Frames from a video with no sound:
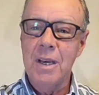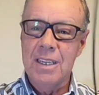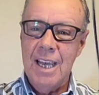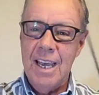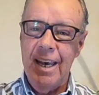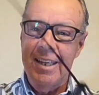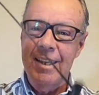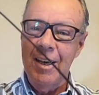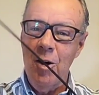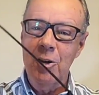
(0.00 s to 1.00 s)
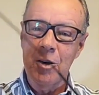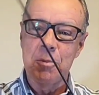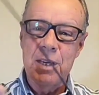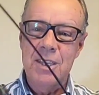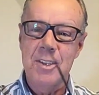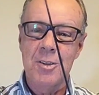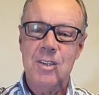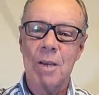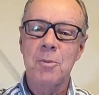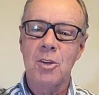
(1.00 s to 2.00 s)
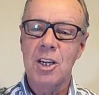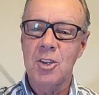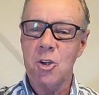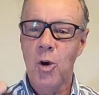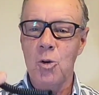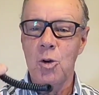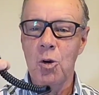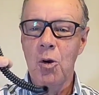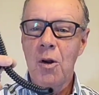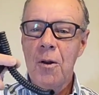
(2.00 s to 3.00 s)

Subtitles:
And in the other videos, I'm gonna show you